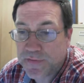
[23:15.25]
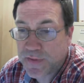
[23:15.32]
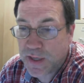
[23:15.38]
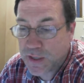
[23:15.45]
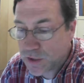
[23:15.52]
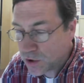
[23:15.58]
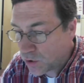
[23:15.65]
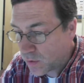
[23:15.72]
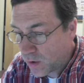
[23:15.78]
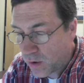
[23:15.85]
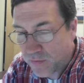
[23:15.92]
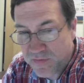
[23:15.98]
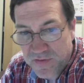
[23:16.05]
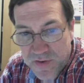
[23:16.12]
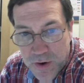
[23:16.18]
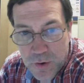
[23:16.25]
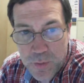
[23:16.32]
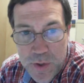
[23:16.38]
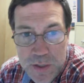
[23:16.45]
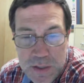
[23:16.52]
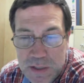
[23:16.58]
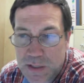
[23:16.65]
If things are
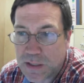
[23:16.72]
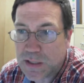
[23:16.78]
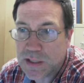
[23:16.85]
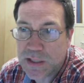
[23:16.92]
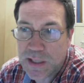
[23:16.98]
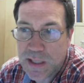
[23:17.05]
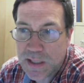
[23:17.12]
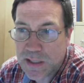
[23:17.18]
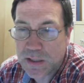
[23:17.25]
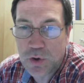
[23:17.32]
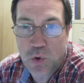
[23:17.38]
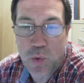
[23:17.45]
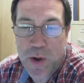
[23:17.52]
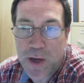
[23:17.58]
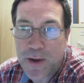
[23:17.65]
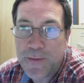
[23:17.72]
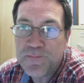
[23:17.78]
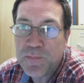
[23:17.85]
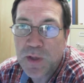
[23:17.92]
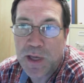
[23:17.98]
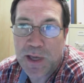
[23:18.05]
very succinct and quick,